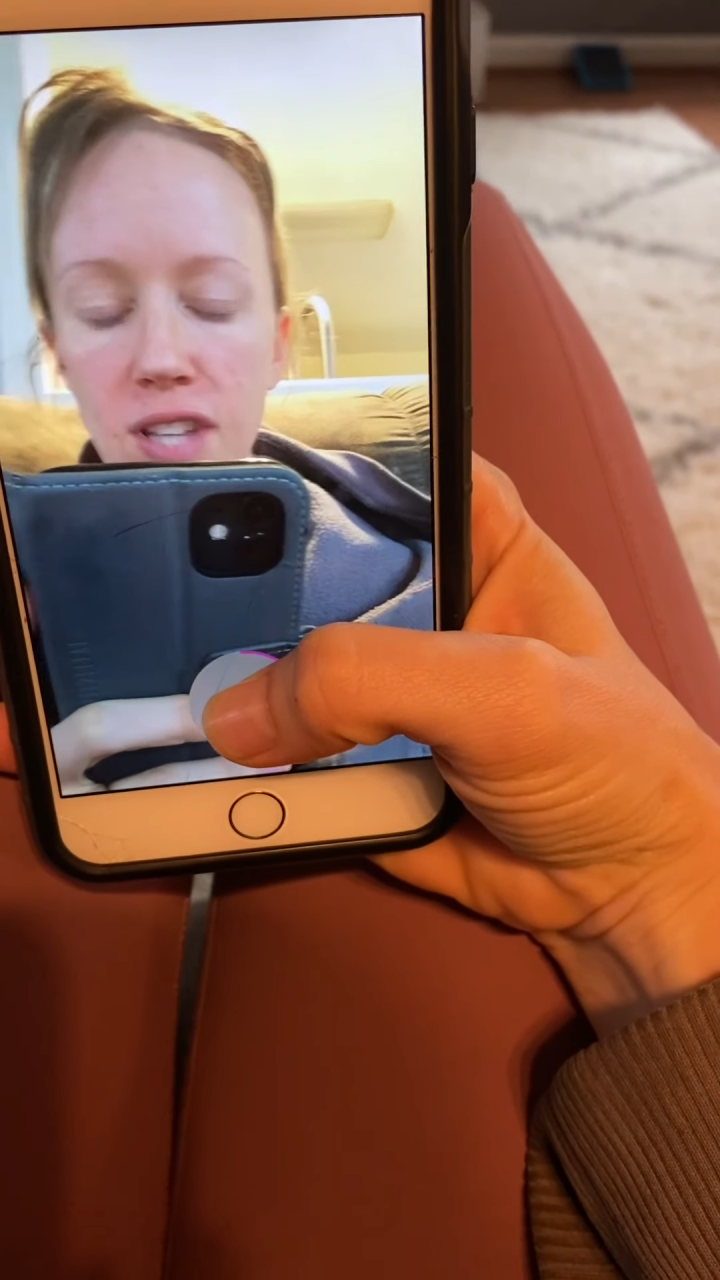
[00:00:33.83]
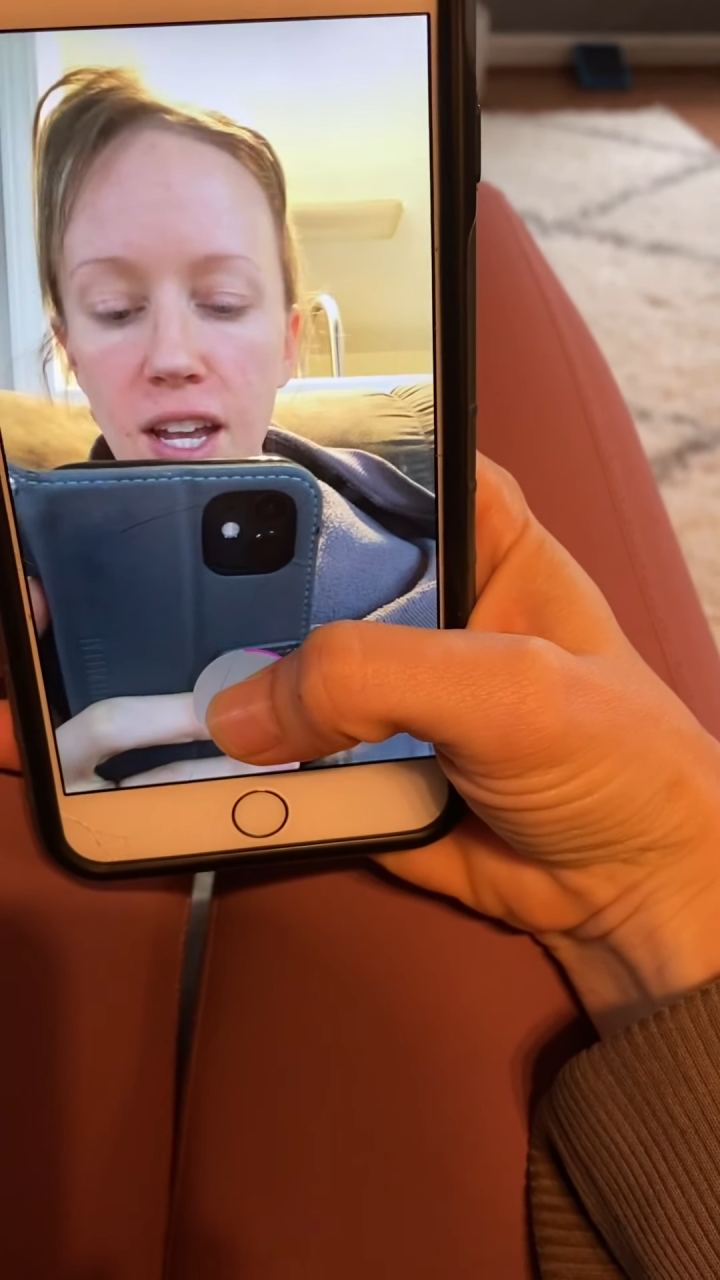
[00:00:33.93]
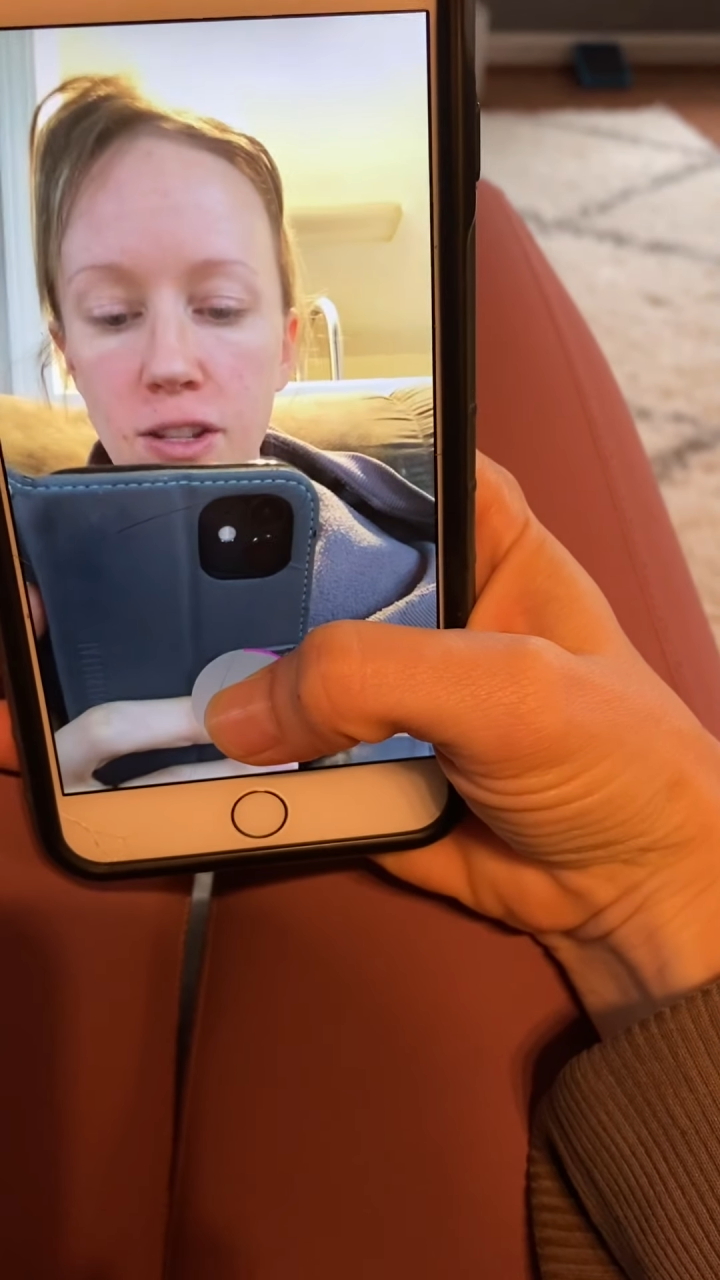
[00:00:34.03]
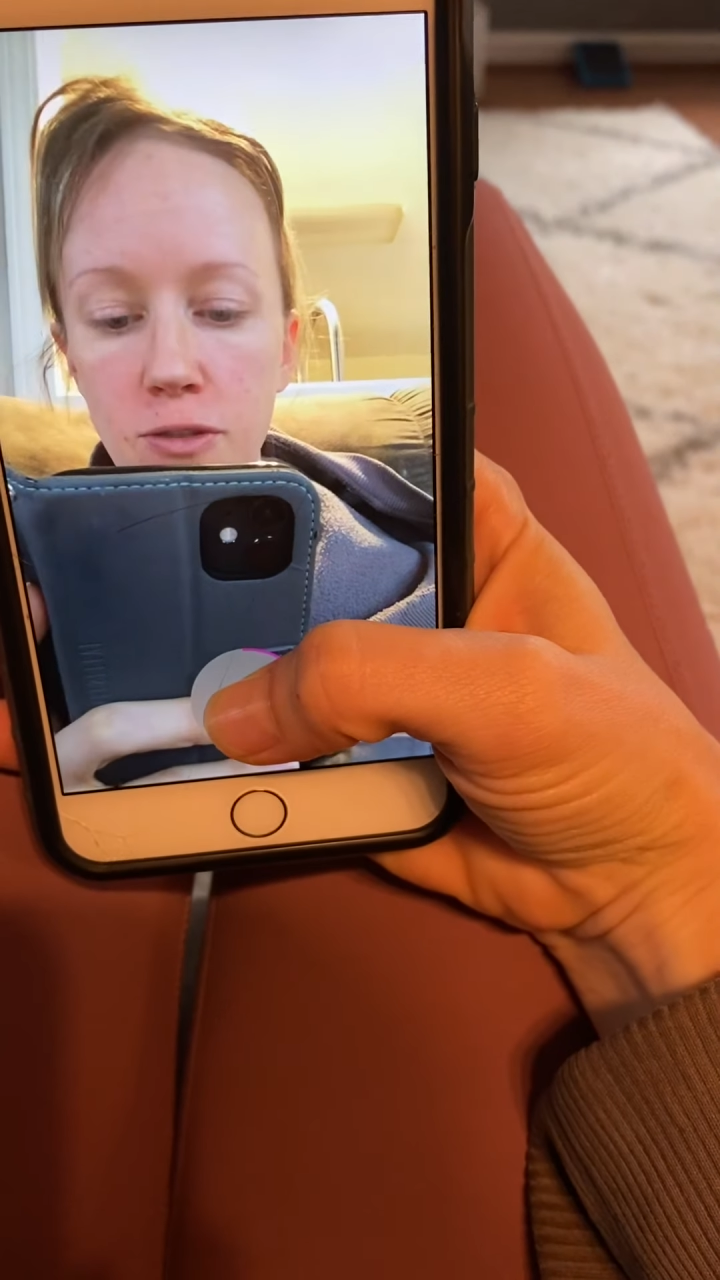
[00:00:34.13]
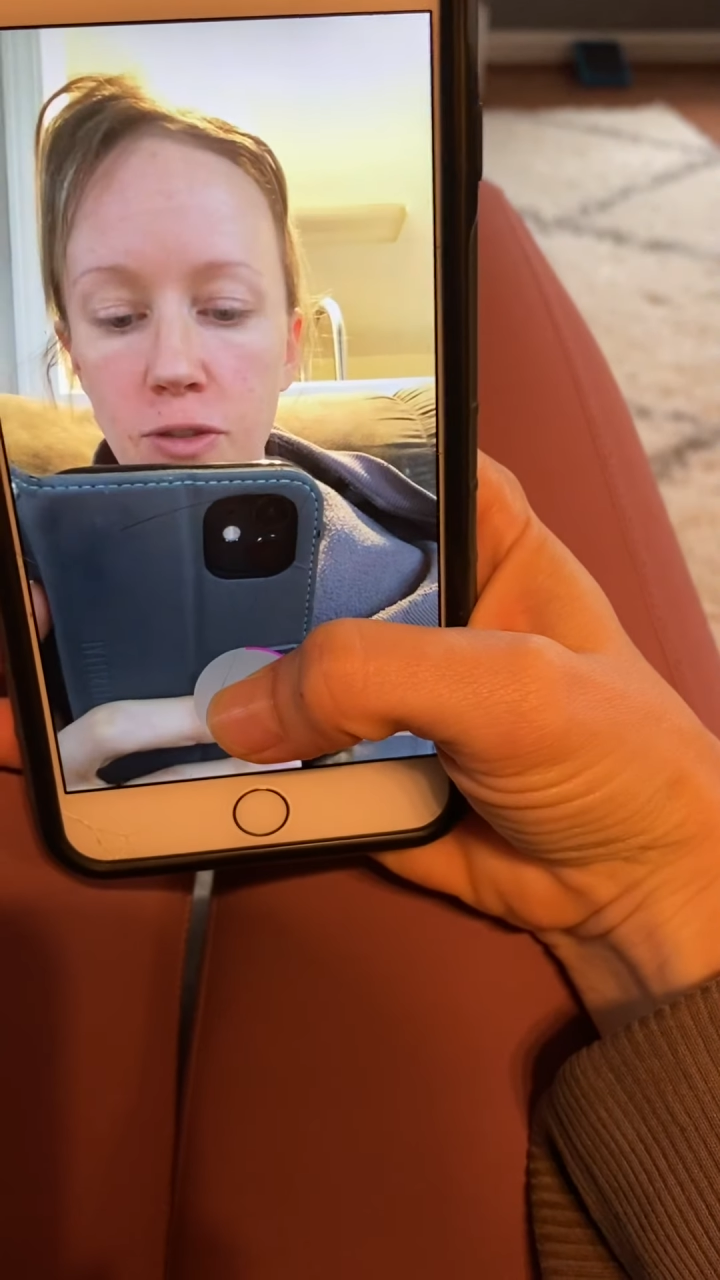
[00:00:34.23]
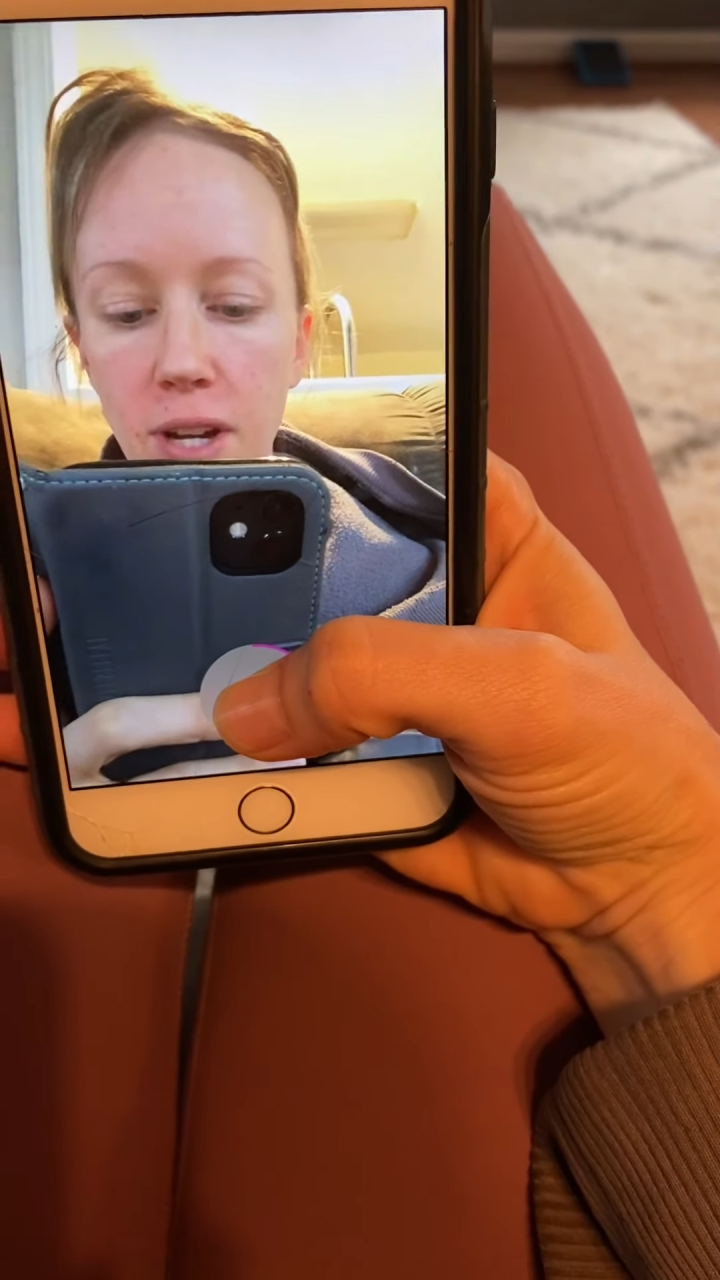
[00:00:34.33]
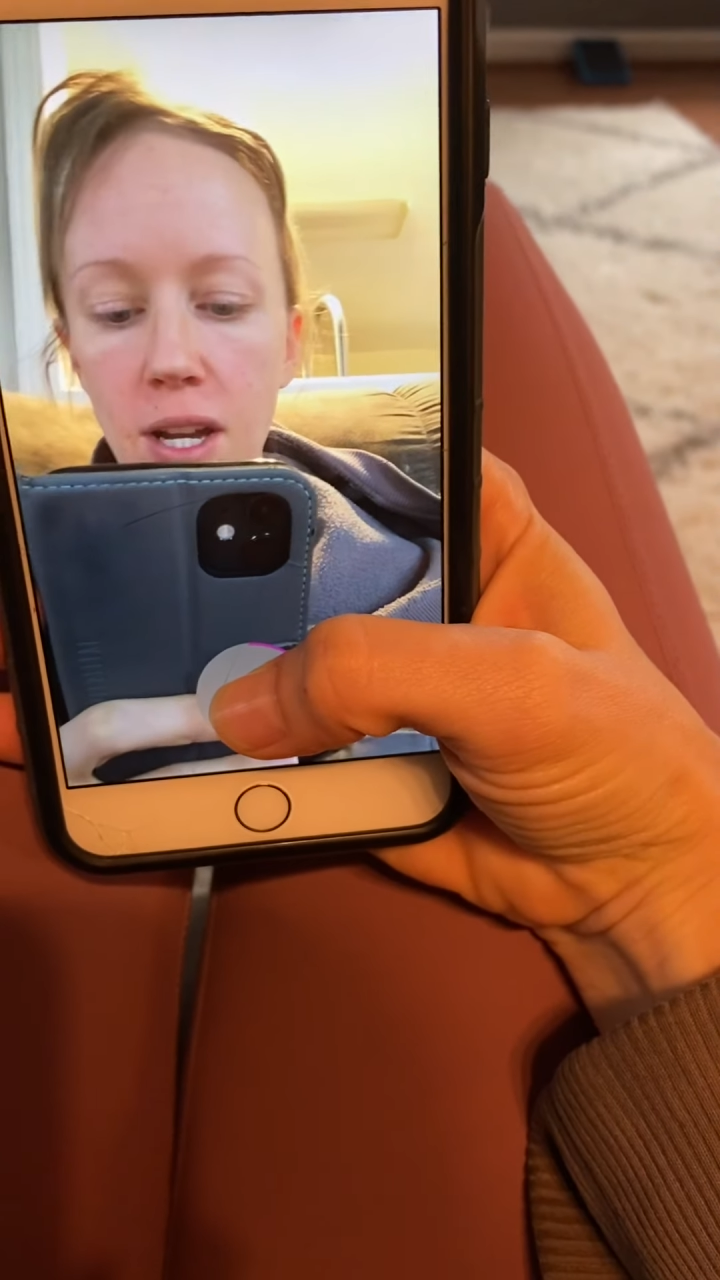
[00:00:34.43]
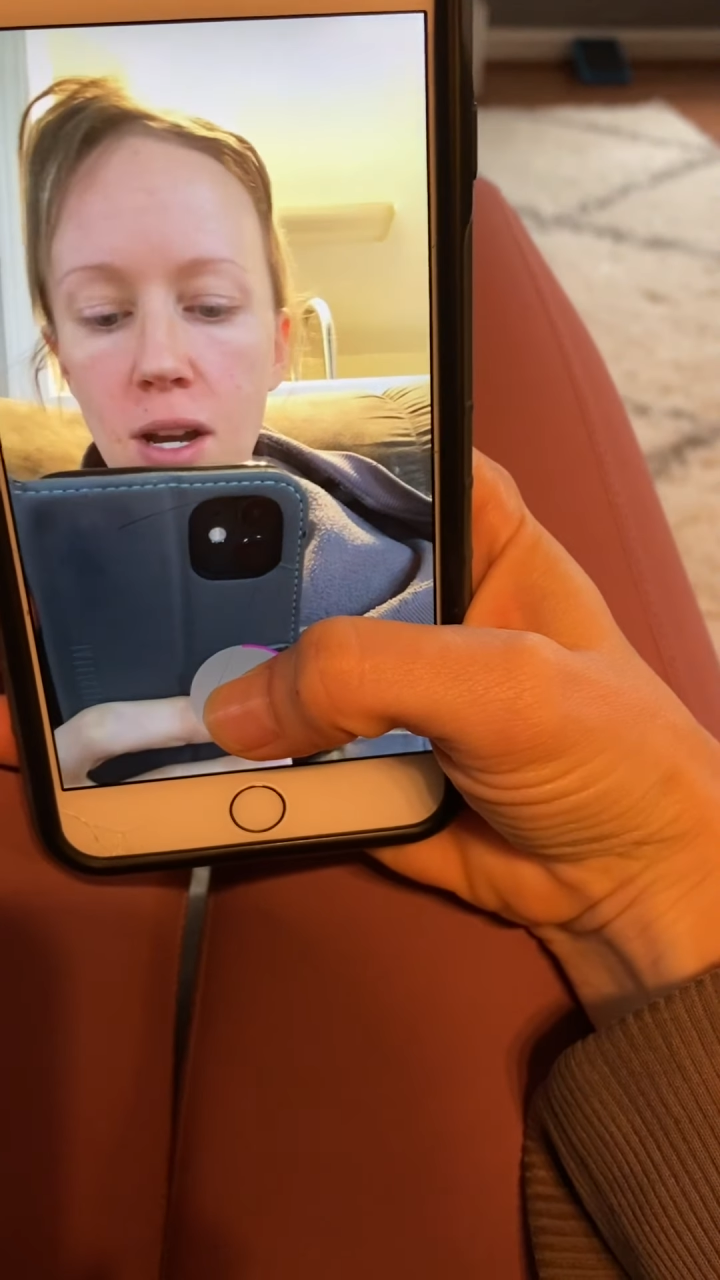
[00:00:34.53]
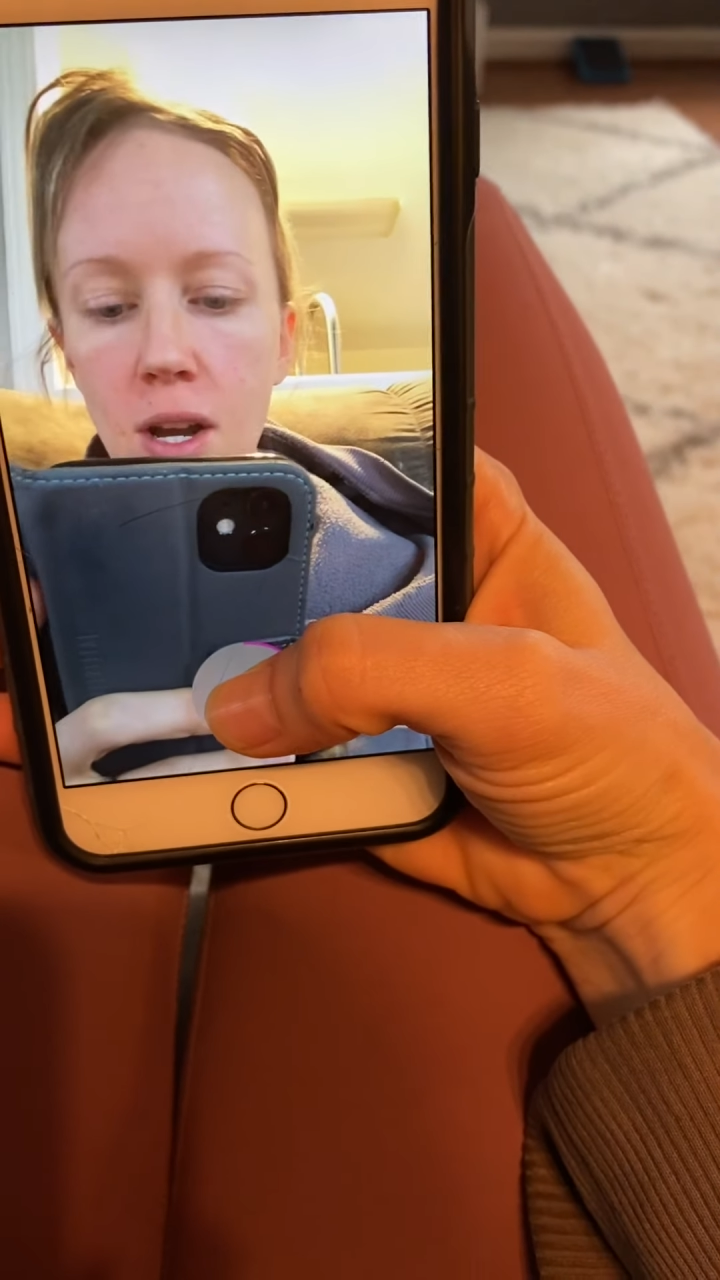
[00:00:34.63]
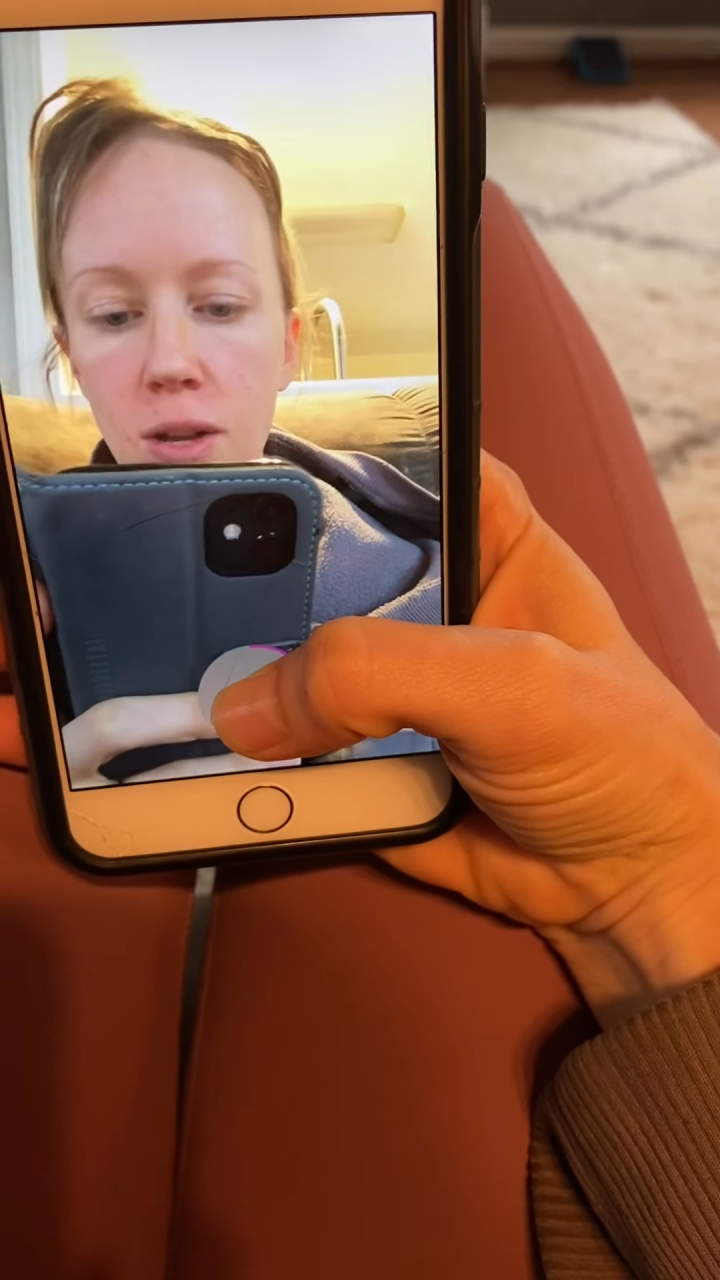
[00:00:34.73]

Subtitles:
hands-free.